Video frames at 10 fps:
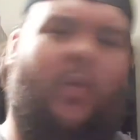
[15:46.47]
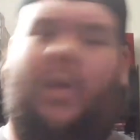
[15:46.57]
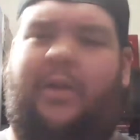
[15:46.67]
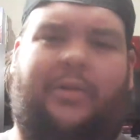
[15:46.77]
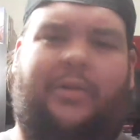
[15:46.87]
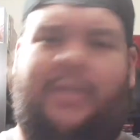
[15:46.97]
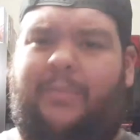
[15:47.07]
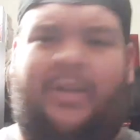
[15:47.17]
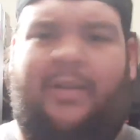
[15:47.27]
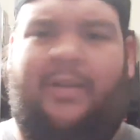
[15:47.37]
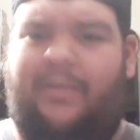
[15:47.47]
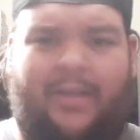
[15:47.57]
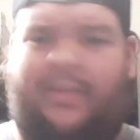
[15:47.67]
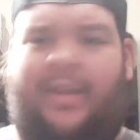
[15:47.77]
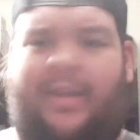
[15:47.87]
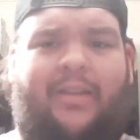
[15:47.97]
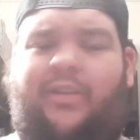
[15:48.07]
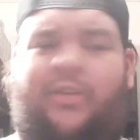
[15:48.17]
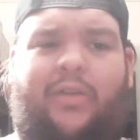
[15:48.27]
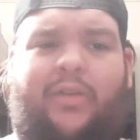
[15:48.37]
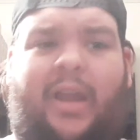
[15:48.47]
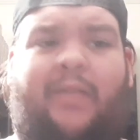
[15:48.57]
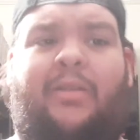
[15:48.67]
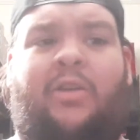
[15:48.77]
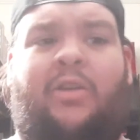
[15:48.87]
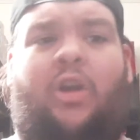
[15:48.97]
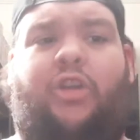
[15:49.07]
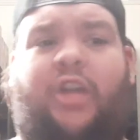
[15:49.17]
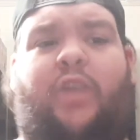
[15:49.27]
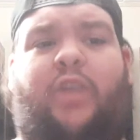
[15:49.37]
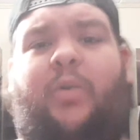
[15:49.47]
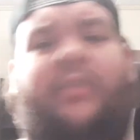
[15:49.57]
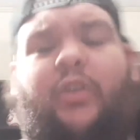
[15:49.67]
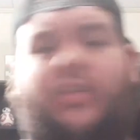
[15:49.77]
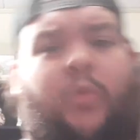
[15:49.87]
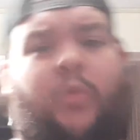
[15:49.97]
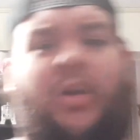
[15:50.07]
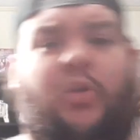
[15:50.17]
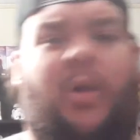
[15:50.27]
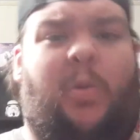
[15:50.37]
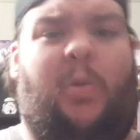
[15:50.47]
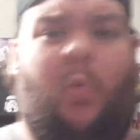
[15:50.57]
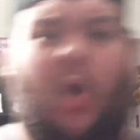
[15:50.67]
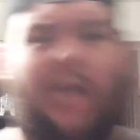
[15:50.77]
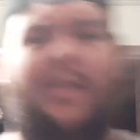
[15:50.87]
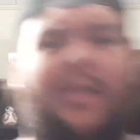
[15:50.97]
or something at the end of the year at on January 1st of 2021.